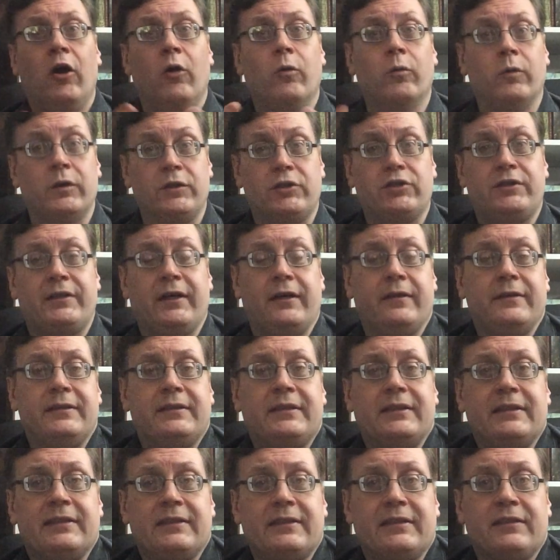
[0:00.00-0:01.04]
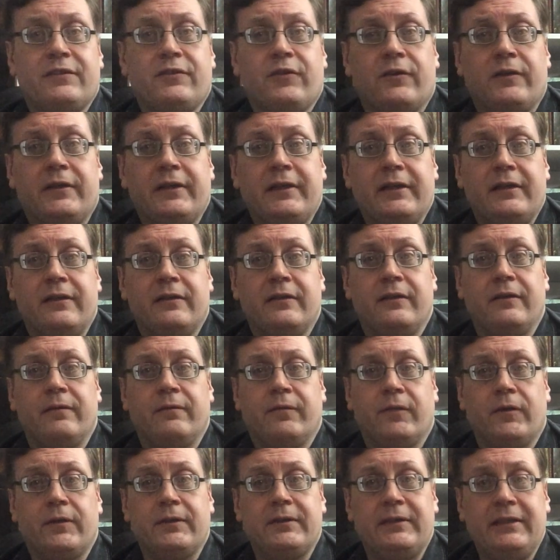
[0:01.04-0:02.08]
which tells that story in a little
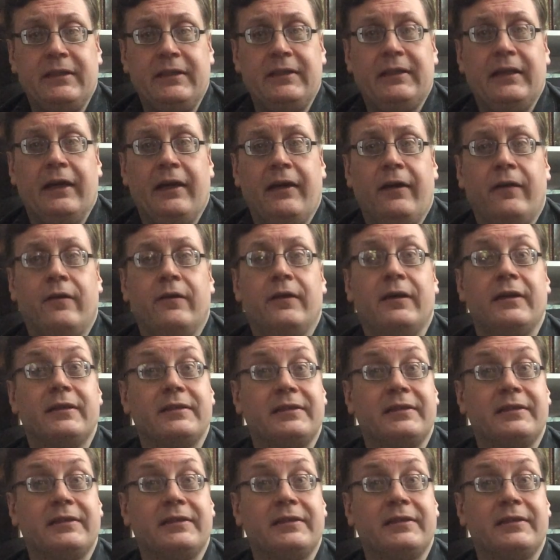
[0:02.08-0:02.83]
more detail.